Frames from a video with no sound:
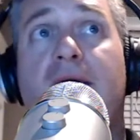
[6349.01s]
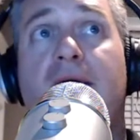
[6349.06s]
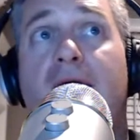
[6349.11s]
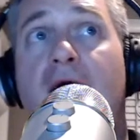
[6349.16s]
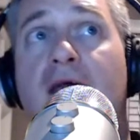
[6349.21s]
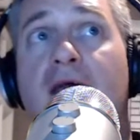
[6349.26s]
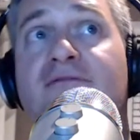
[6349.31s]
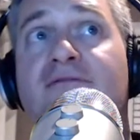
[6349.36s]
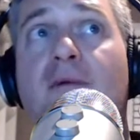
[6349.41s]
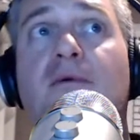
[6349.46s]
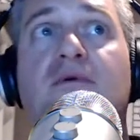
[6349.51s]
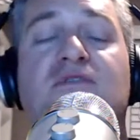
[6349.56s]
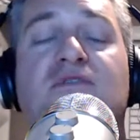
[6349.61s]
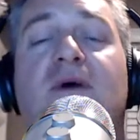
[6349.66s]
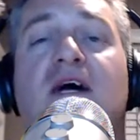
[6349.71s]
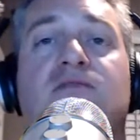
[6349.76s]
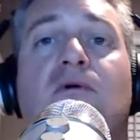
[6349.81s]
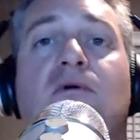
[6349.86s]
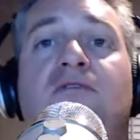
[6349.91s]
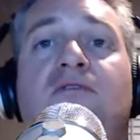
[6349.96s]
And if they were
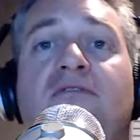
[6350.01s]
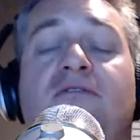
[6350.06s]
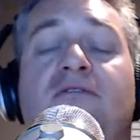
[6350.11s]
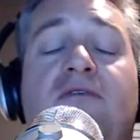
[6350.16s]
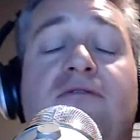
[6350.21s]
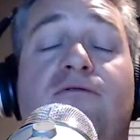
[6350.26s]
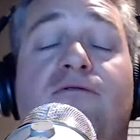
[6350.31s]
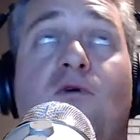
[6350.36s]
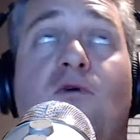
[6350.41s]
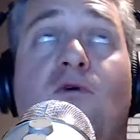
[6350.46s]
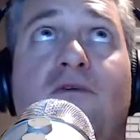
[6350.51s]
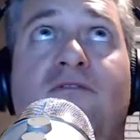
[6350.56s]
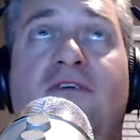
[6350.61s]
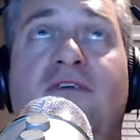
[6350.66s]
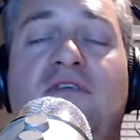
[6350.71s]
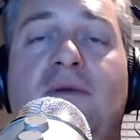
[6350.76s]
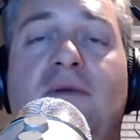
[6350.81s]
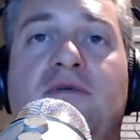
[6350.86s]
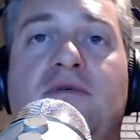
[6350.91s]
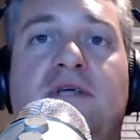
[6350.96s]
responsible for
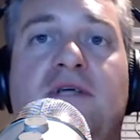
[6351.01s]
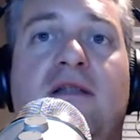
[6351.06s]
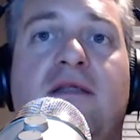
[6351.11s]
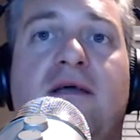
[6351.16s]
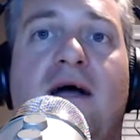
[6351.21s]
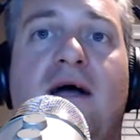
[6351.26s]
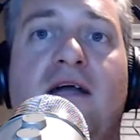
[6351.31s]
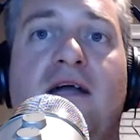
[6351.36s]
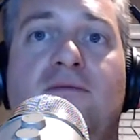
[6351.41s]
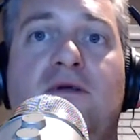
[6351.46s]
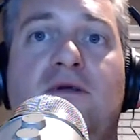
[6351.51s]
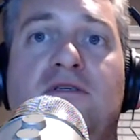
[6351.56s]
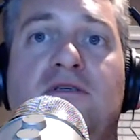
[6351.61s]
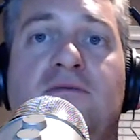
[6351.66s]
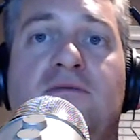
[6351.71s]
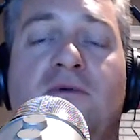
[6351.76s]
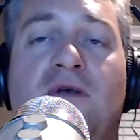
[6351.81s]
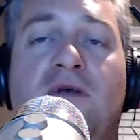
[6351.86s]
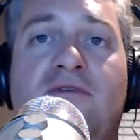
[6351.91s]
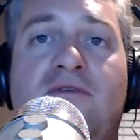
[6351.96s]
50% of the
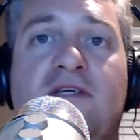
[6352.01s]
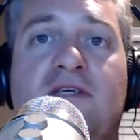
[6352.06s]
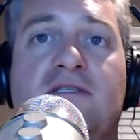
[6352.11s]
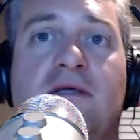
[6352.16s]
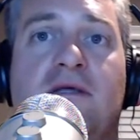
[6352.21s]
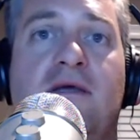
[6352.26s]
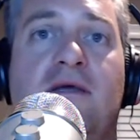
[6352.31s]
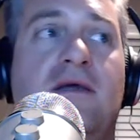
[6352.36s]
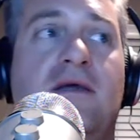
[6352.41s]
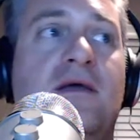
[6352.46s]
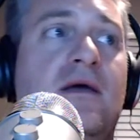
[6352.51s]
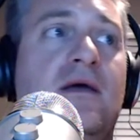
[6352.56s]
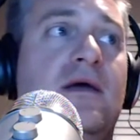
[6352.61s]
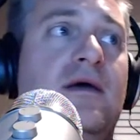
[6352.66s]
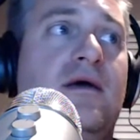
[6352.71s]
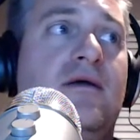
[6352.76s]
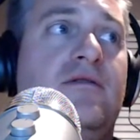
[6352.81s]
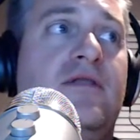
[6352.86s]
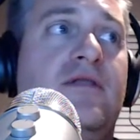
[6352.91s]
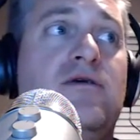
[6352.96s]
contributions previously,
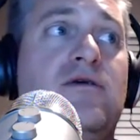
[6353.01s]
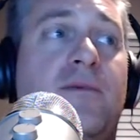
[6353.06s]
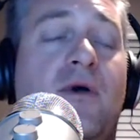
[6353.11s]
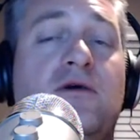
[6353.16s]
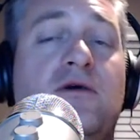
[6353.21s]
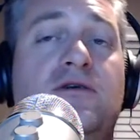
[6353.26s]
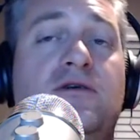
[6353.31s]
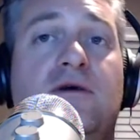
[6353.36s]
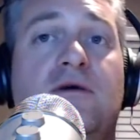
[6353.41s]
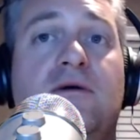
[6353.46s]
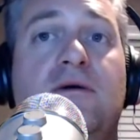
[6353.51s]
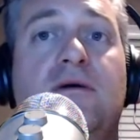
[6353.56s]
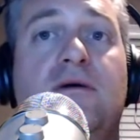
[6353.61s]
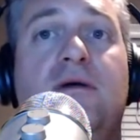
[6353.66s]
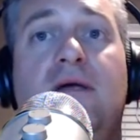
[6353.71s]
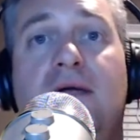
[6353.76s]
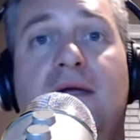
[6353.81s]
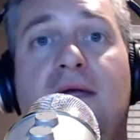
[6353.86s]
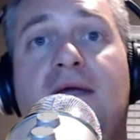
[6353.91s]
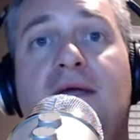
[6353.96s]
their departure
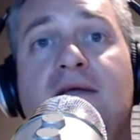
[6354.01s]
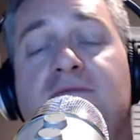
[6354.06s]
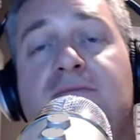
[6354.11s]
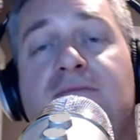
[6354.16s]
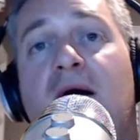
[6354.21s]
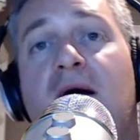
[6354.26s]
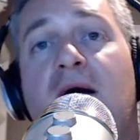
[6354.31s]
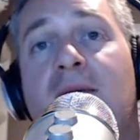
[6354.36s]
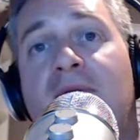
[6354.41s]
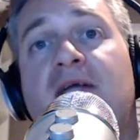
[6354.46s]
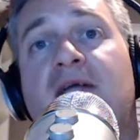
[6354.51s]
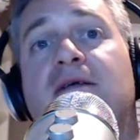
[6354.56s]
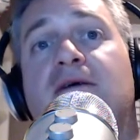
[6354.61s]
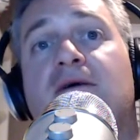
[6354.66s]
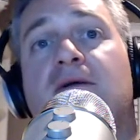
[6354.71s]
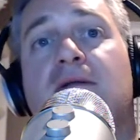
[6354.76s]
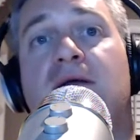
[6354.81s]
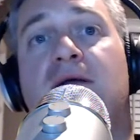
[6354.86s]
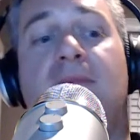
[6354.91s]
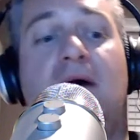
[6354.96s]
is a big
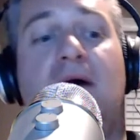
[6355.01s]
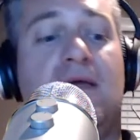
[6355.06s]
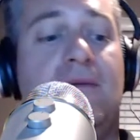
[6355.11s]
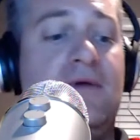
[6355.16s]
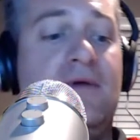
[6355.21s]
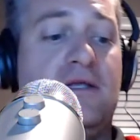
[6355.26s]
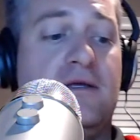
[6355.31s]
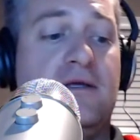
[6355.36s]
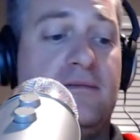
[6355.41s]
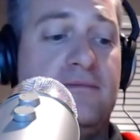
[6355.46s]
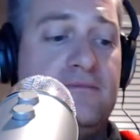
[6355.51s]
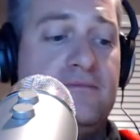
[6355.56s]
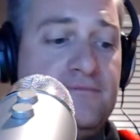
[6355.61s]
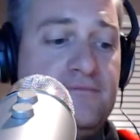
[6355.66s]
deal, in my opinion.